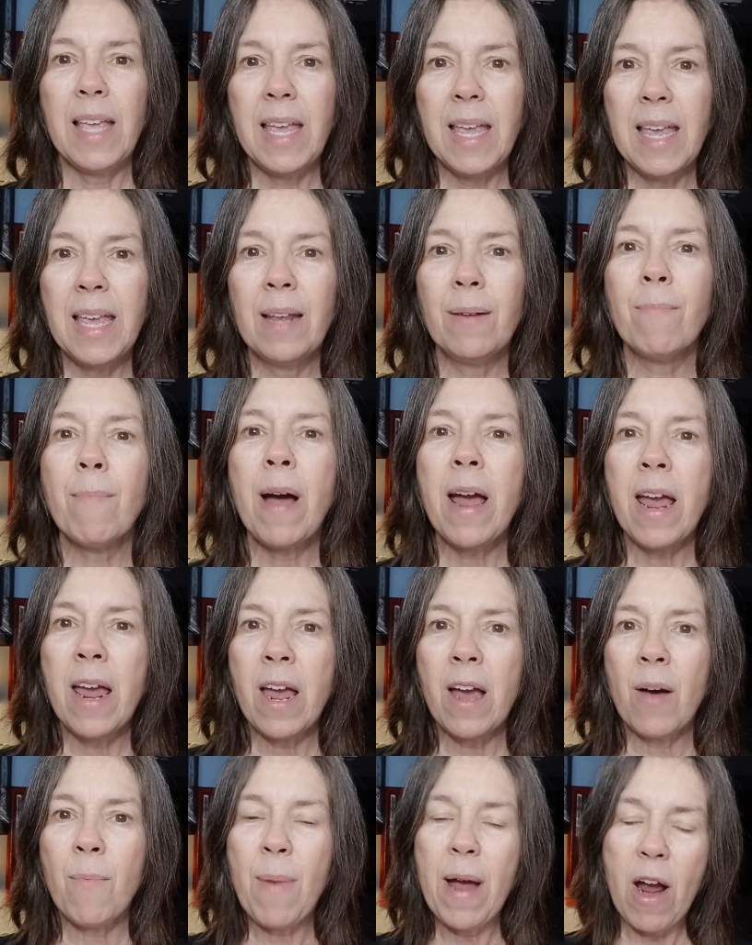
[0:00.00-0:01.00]
in
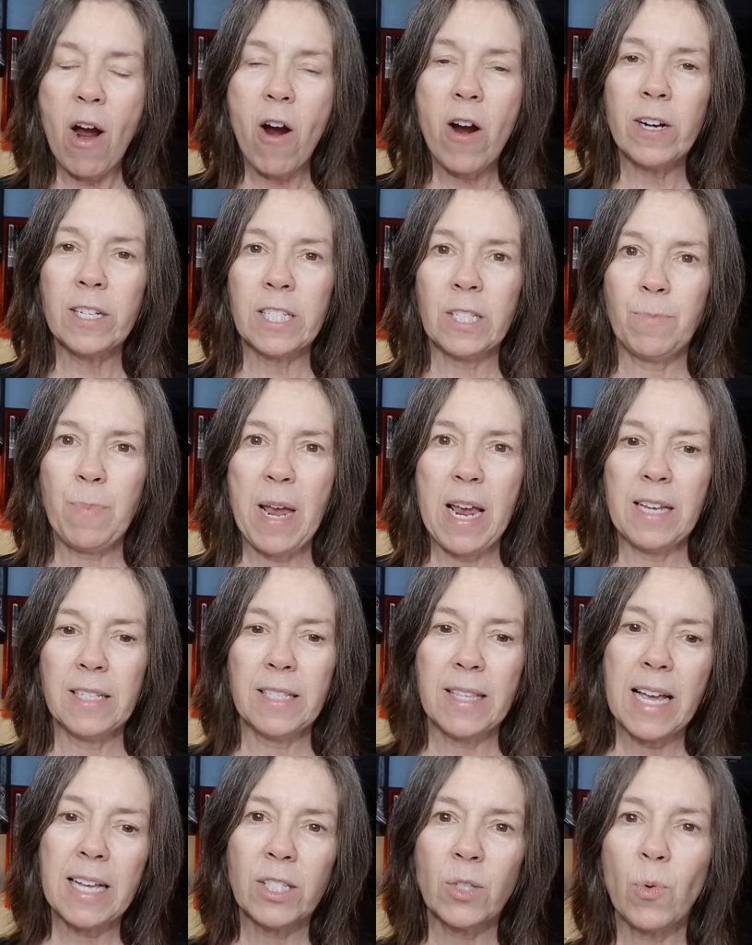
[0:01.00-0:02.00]
my heart space.
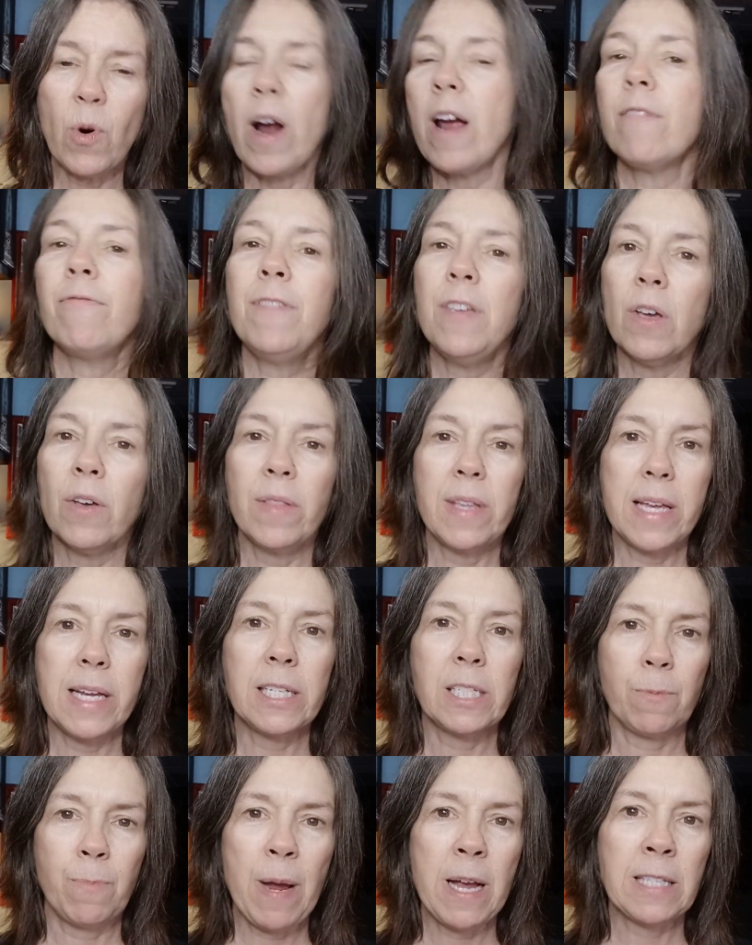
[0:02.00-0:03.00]
That's where I feel the
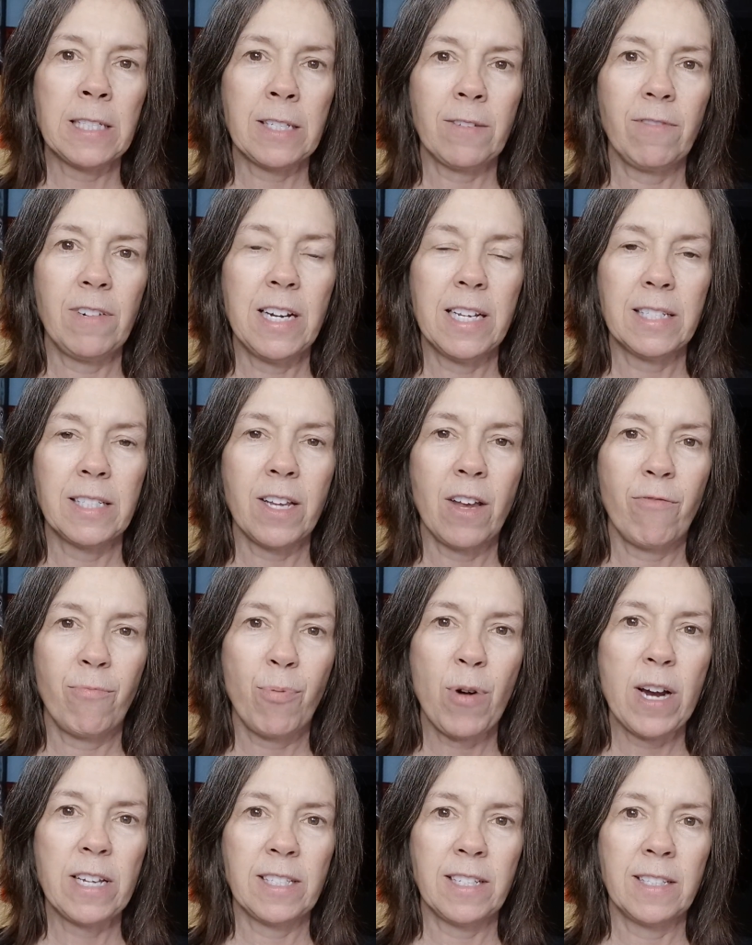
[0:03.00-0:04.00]
expansiveness of
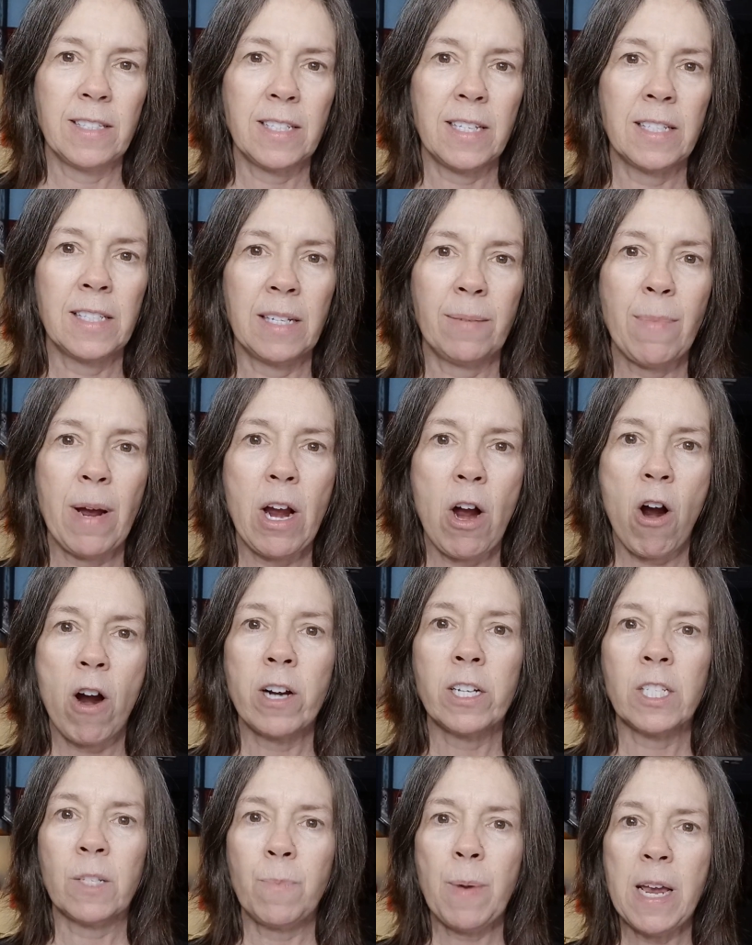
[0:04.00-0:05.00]
presence is in my
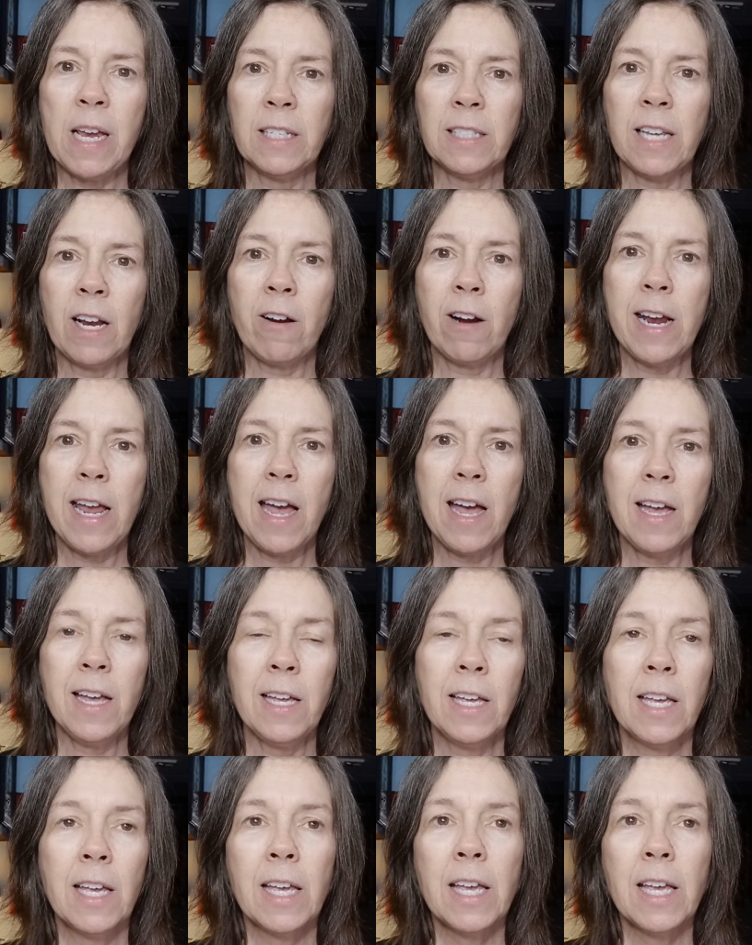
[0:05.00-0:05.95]
heart space area.